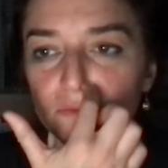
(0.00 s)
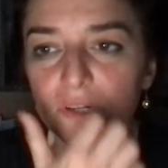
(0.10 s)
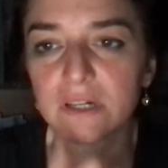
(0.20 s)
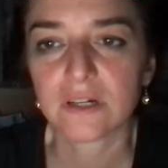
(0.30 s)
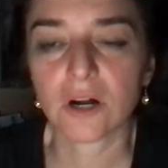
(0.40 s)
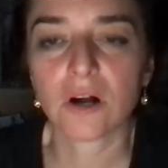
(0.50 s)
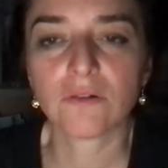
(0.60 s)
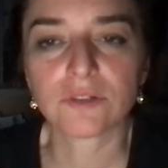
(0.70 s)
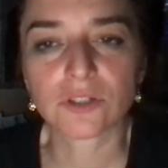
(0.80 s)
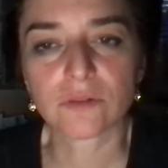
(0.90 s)

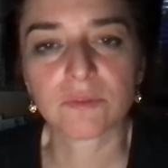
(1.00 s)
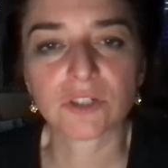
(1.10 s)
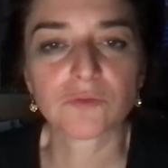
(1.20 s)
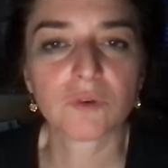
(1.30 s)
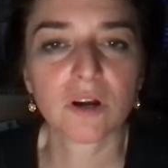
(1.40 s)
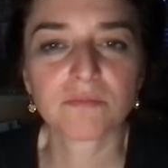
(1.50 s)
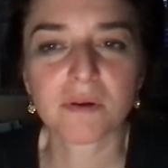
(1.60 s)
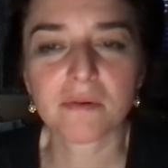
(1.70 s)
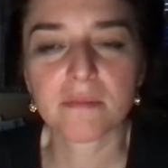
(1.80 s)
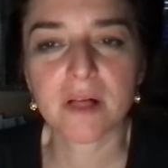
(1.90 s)
oh, it's so much work,
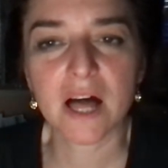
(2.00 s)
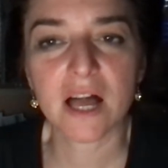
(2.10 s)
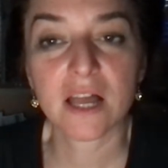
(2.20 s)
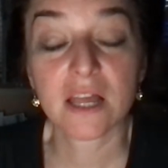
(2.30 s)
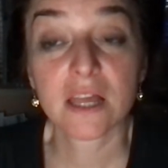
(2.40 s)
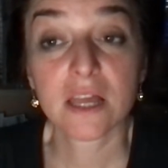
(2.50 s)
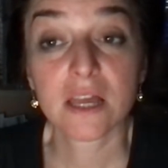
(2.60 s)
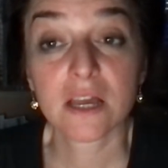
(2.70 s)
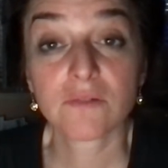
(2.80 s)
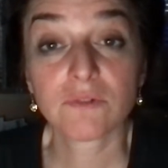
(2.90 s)
blah, blah, blah.
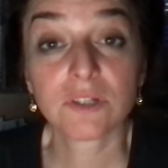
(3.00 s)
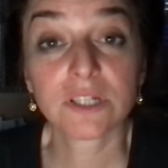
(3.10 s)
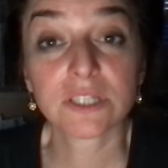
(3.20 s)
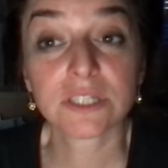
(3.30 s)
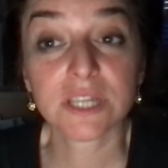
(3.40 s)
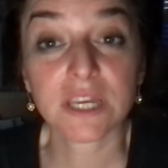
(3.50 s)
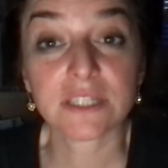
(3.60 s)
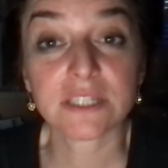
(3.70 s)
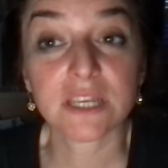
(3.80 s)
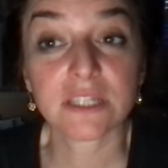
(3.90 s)
Well, look at the
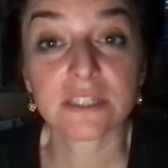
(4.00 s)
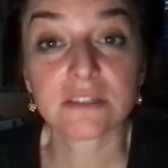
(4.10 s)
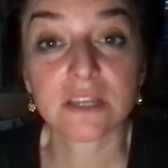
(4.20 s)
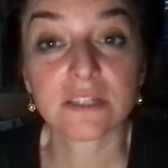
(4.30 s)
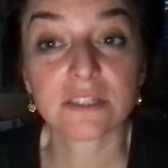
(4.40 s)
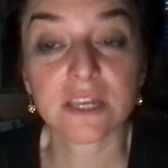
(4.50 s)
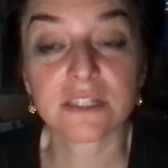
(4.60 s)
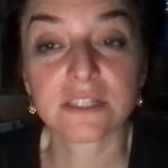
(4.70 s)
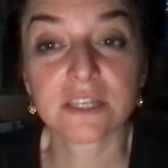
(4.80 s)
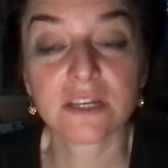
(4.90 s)
saints. They
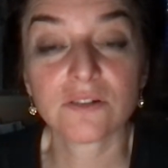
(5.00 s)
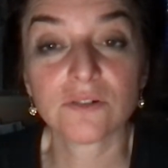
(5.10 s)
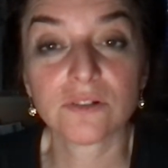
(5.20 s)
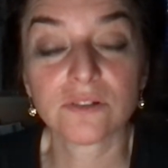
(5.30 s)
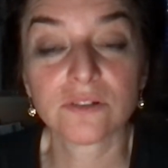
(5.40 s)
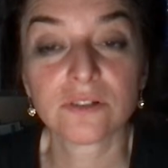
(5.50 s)
stayed single